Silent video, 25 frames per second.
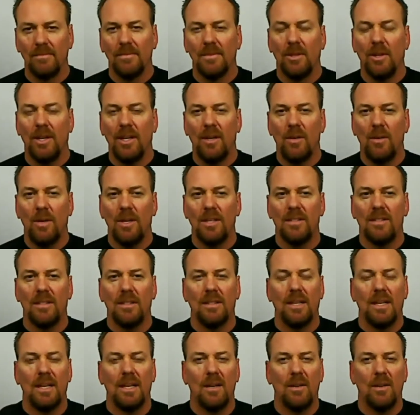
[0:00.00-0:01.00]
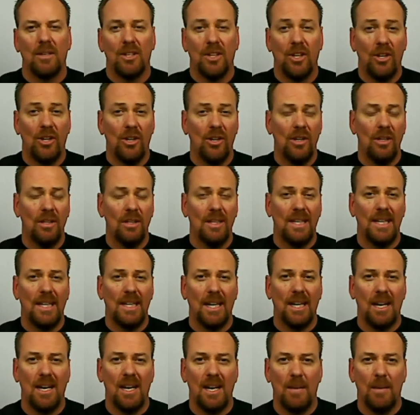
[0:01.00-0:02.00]
Great question.
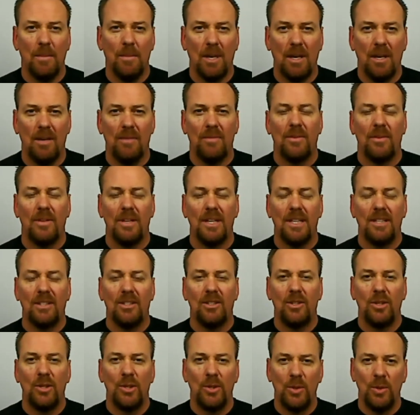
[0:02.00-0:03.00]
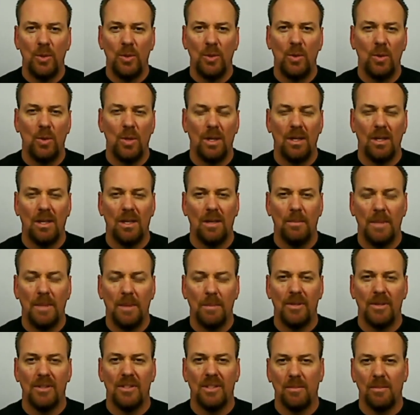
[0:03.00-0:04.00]
Currently, I am offering two
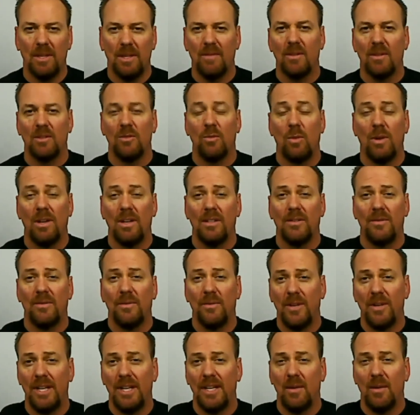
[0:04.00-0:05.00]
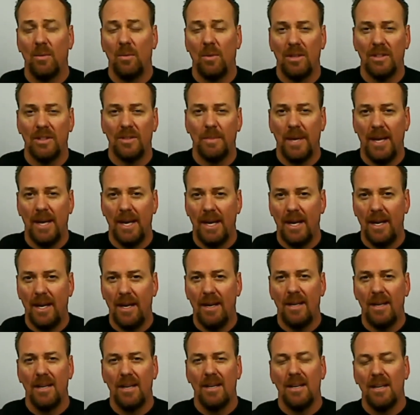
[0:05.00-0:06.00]
membership levels. One is free and one is
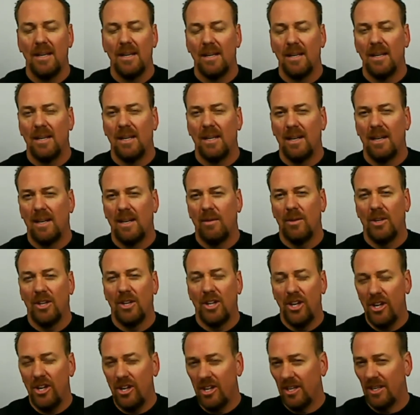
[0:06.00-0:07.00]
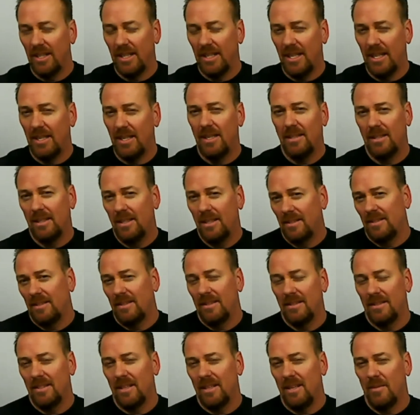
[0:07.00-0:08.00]
paid. And currently, and this
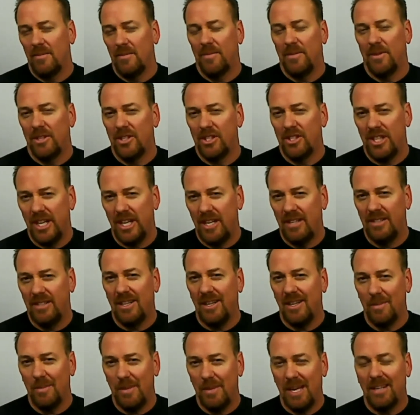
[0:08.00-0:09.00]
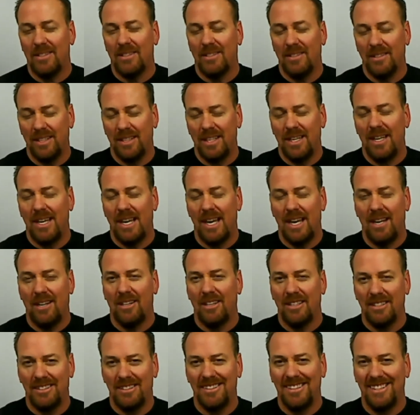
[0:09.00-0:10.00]
is up for change, I'm actually
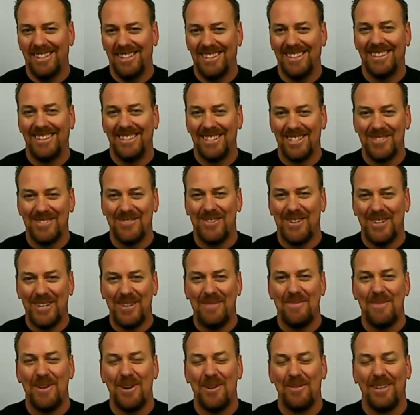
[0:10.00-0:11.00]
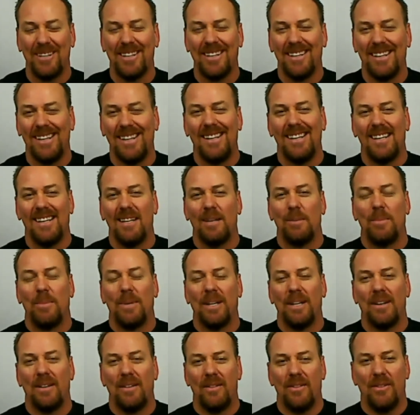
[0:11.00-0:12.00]
analyzing this at this very moment,
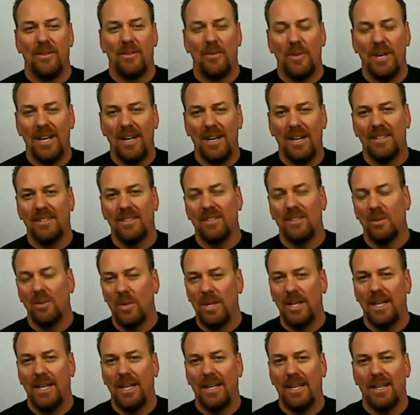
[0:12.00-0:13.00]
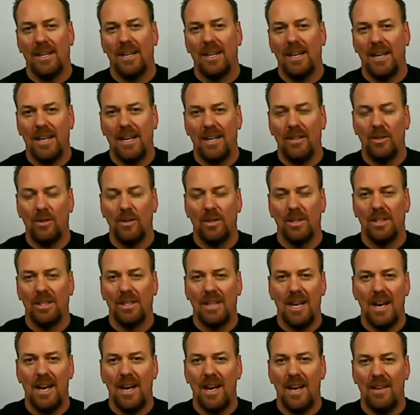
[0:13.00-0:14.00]
but 3 nights a week I do a
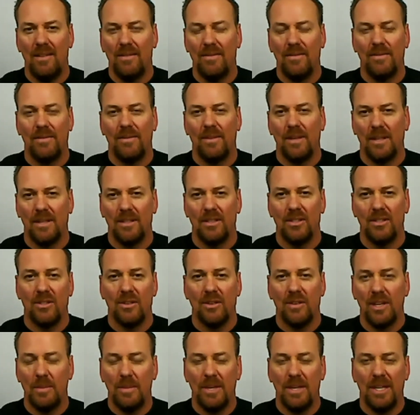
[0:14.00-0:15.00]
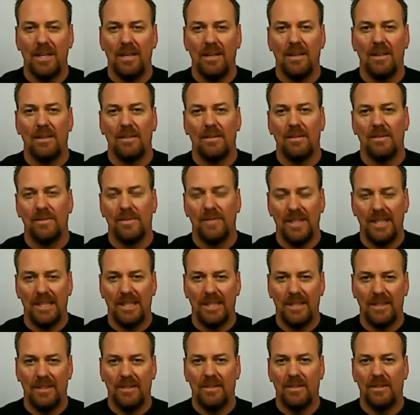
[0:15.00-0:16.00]
live streaming
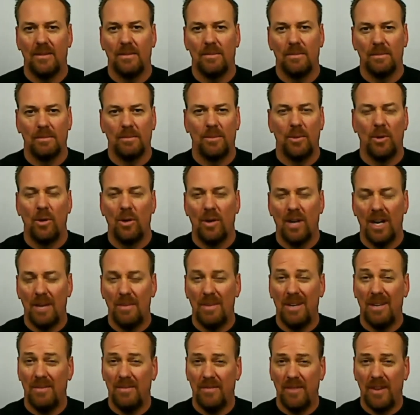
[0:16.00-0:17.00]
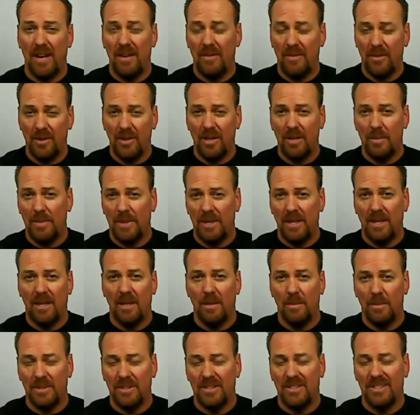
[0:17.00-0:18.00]
fitness program at 5:30
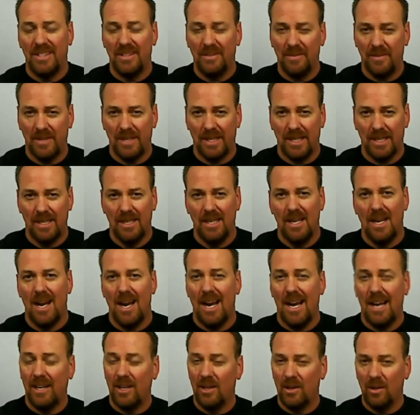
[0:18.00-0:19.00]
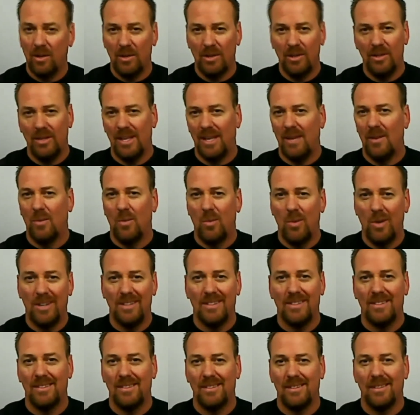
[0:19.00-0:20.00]
p.m. Pacific. I can only do that
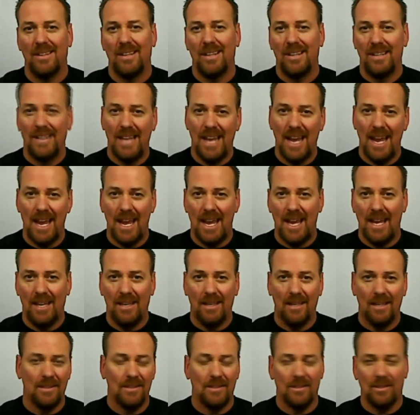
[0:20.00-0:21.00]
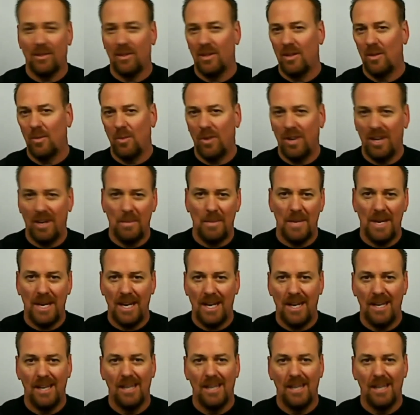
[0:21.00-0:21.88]
once a day because there's only one of me.